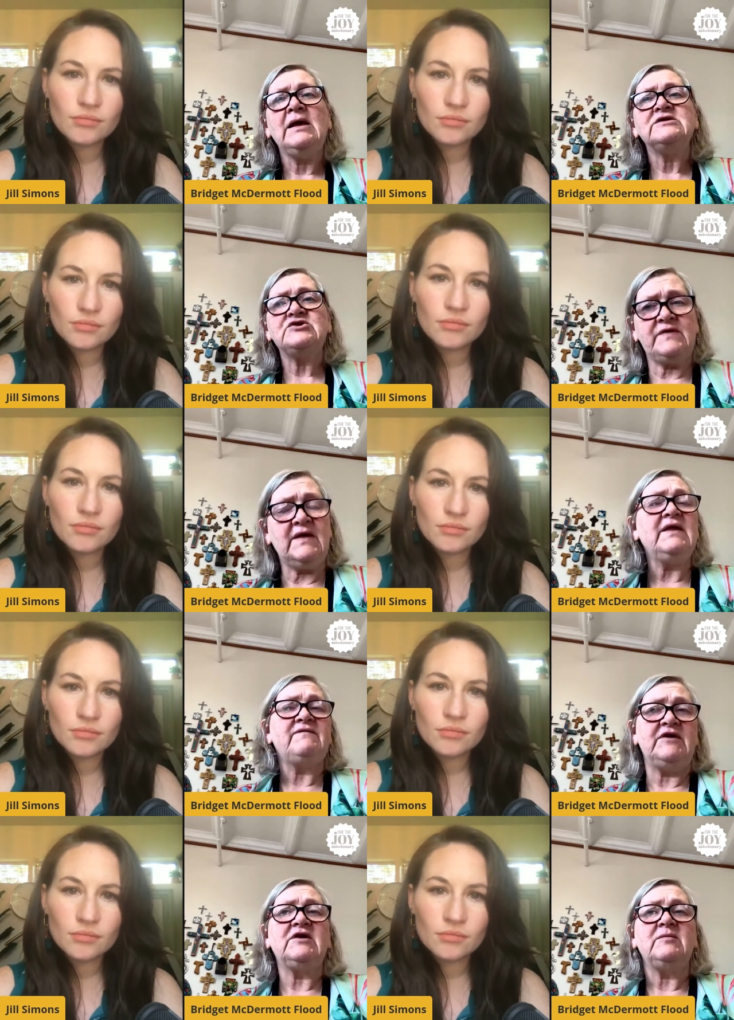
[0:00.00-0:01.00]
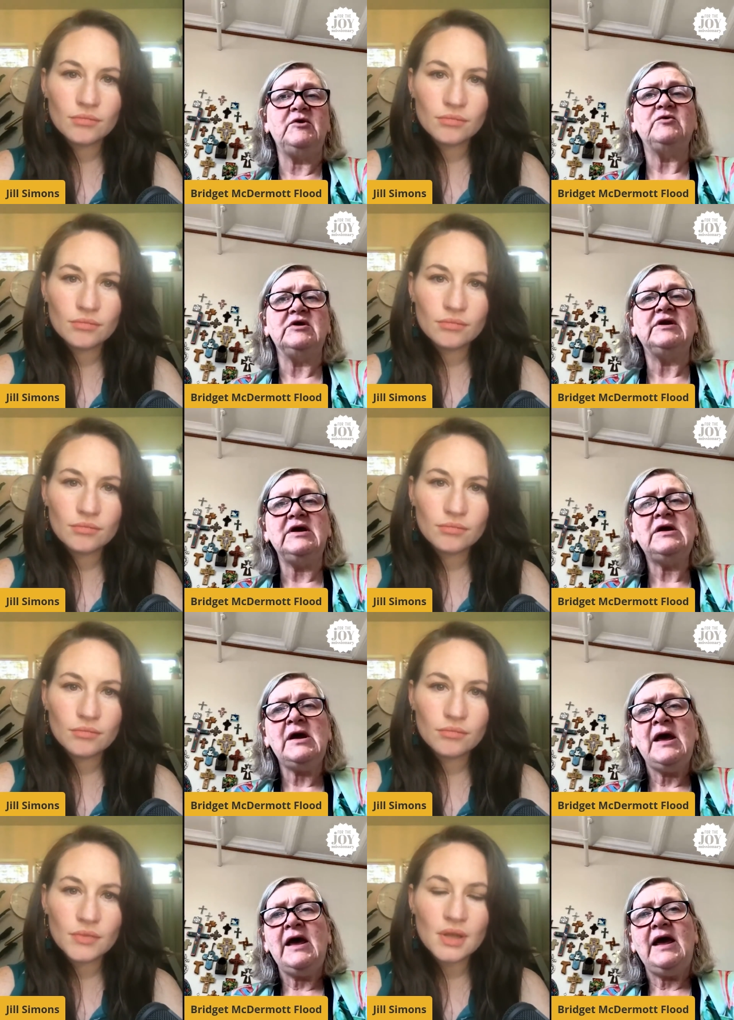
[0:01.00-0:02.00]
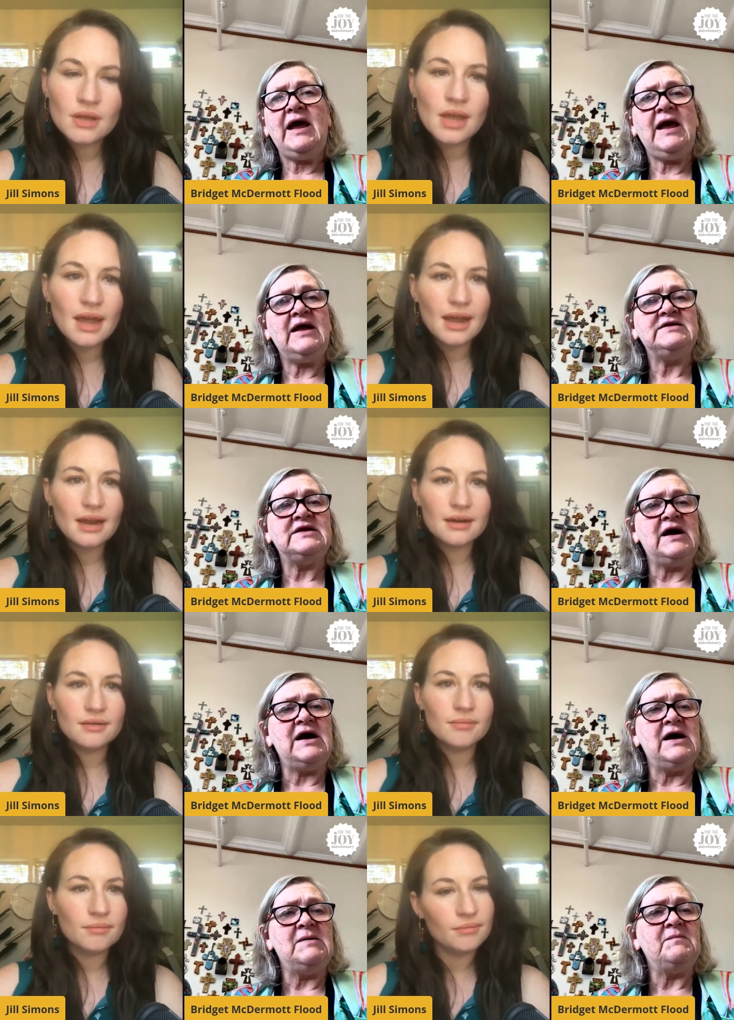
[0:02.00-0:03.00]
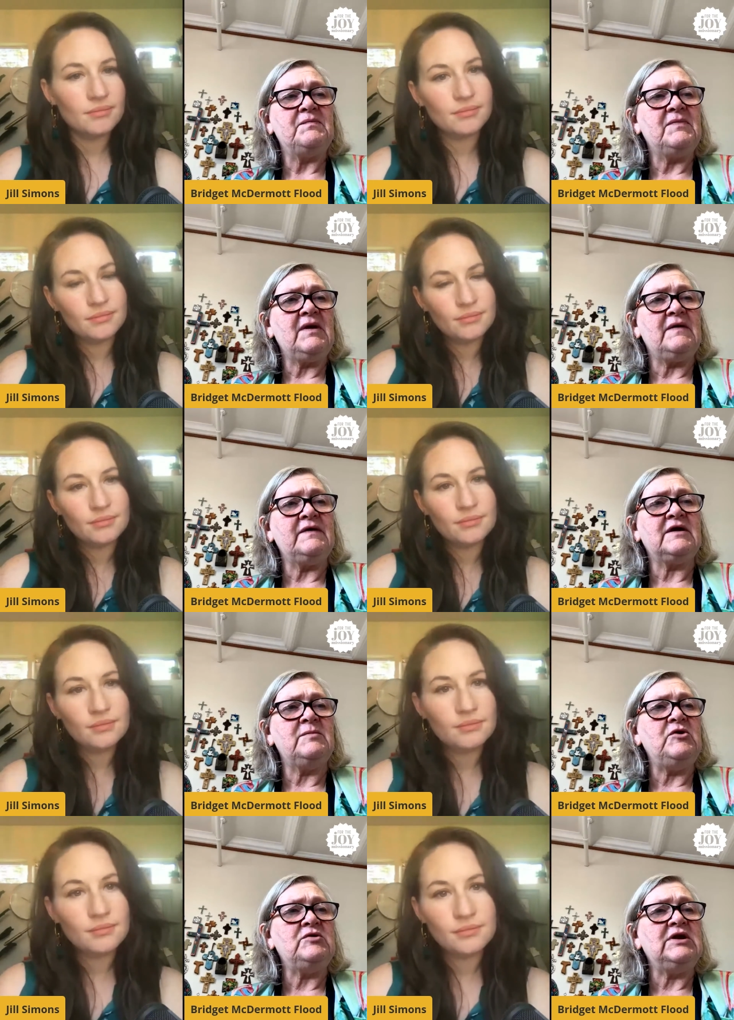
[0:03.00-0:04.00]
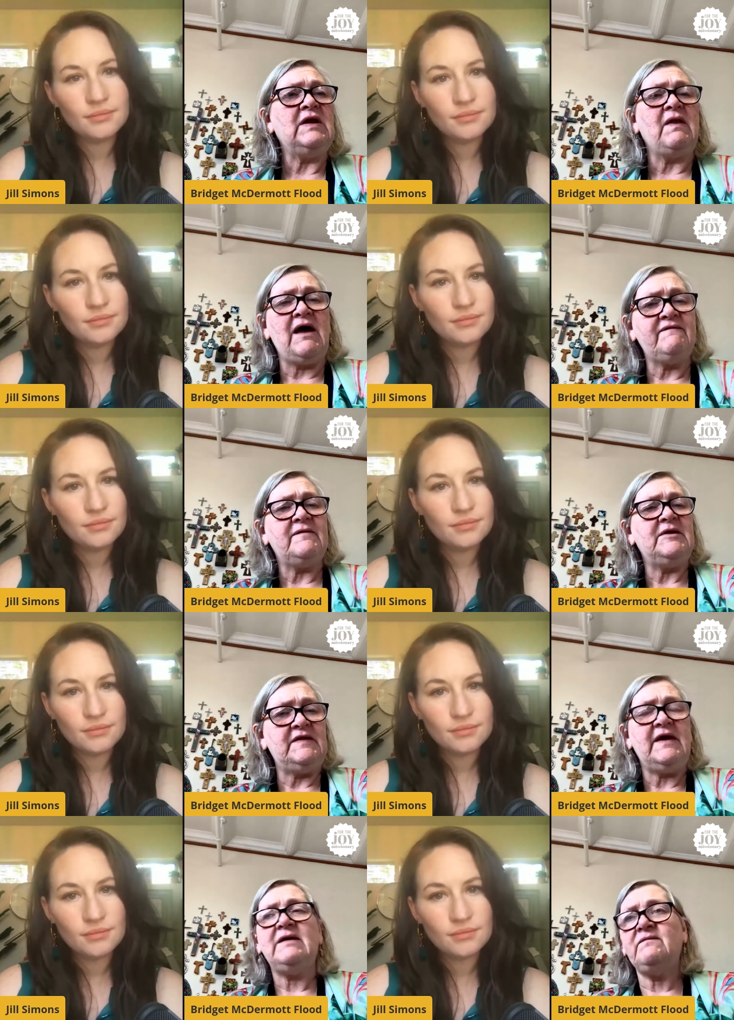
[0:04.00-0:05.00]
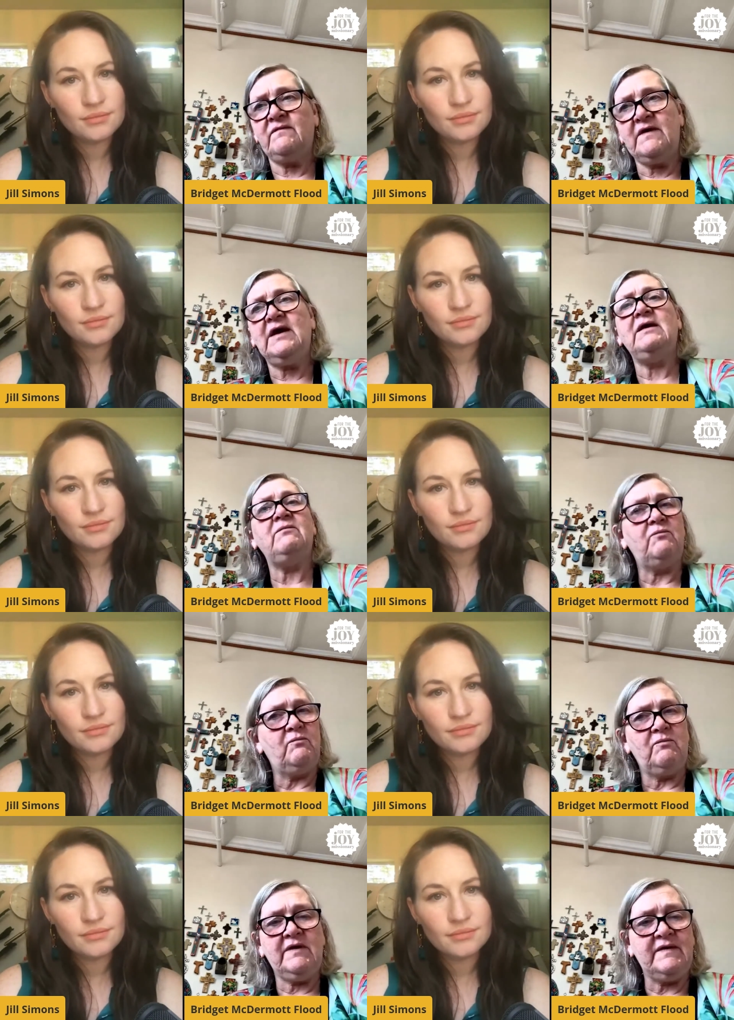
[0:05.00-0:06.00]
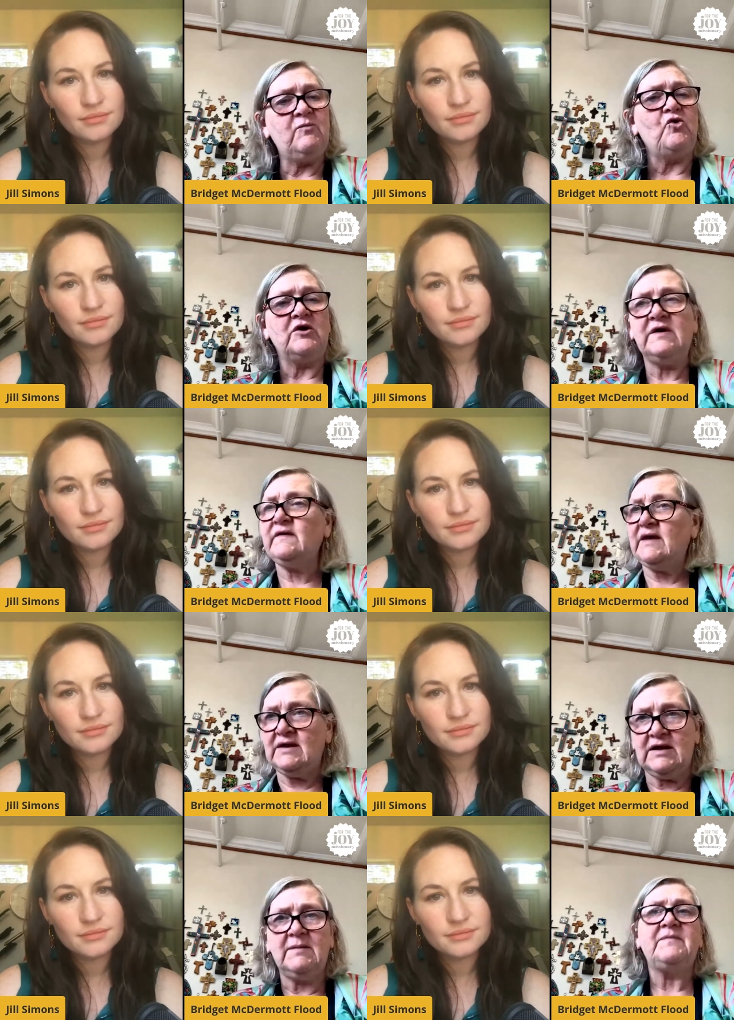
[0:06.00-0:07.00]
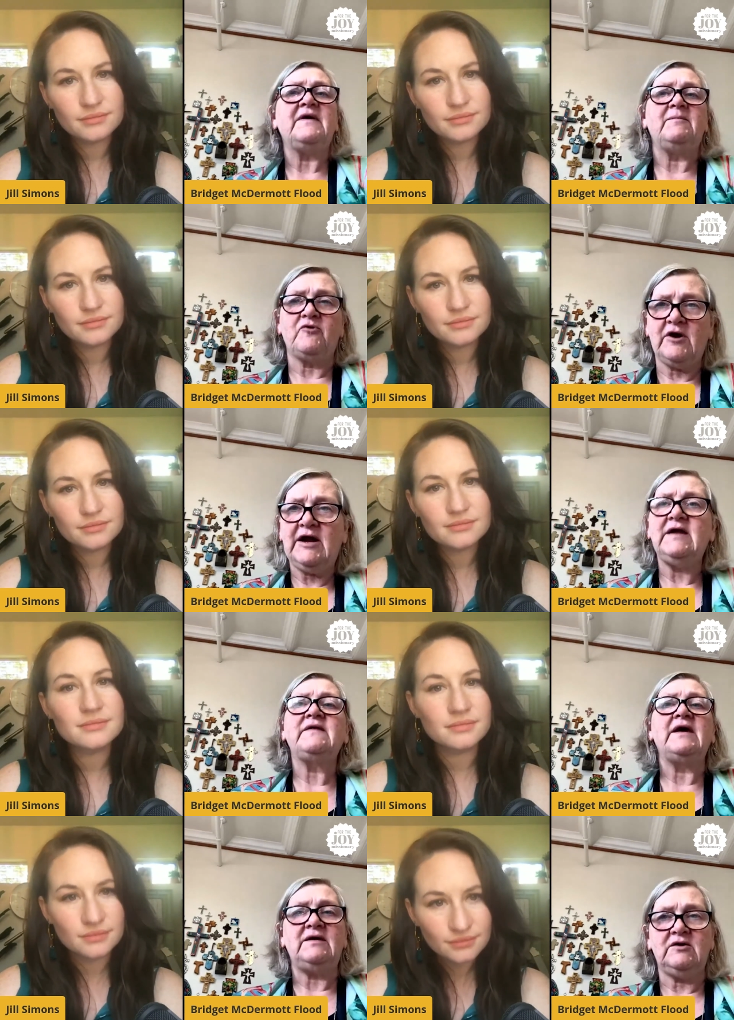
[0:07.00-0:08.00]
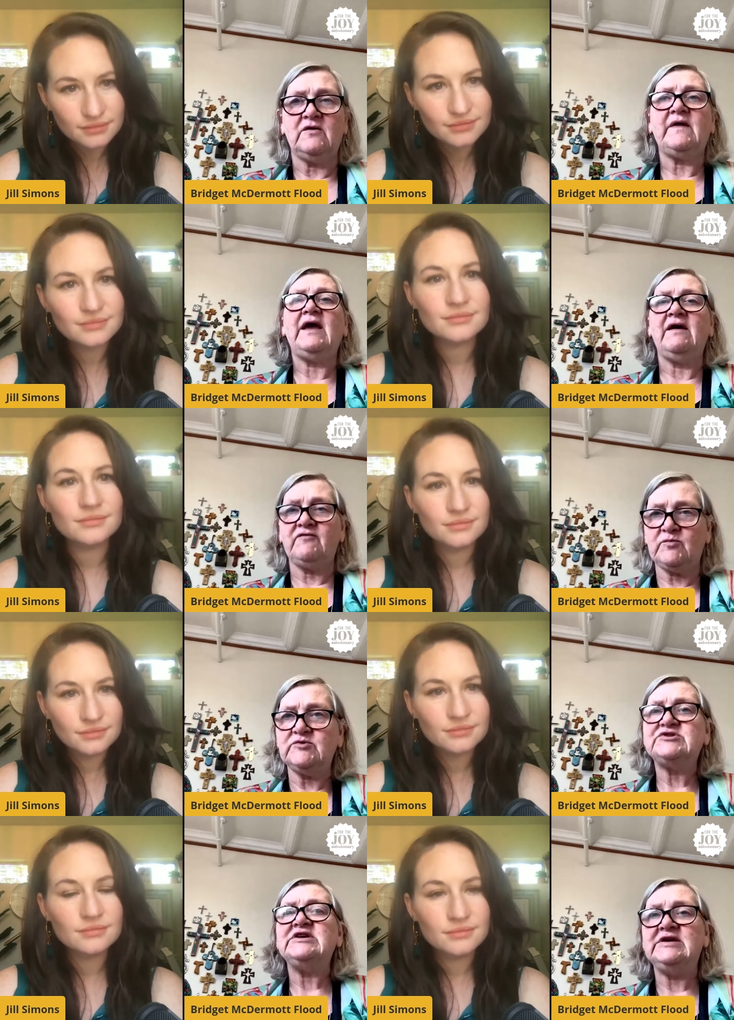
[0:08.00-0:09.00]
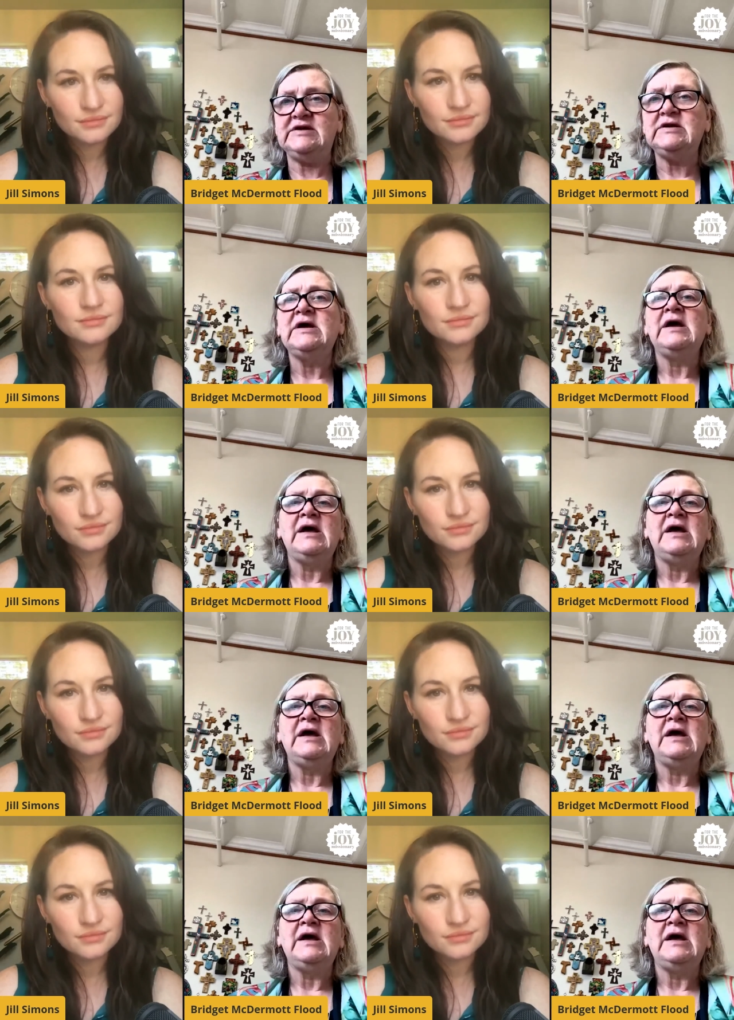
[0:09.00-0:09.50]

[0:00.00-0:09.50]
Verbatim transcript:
Speaker 1: So they live in community. And um, the community life, I mean, they, they, in the morning, they get up, they pray, they, you know, they have a routine